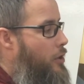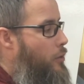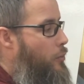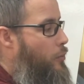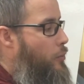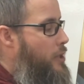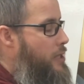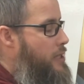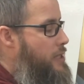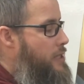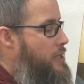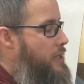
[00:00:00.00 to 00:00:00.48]

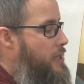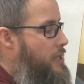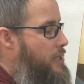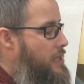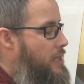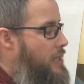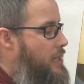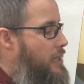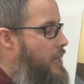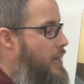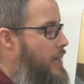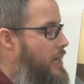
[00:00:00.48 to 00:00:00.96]
one says
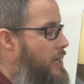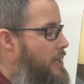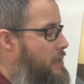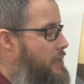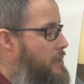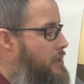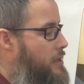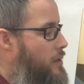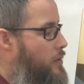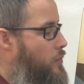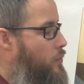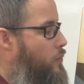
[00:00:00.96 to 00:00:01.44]

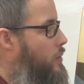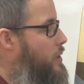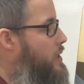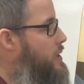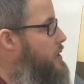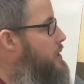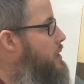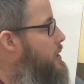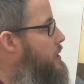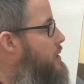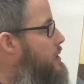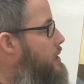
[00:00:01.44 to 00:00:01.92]
glass, and one
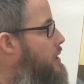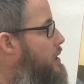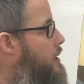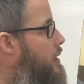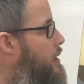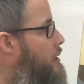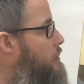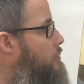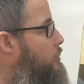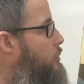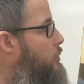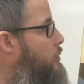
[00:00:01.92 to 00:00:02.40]
says
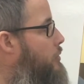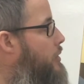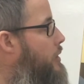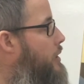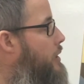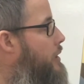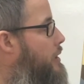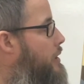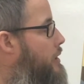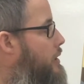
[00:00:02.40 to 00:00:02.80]
cardboard.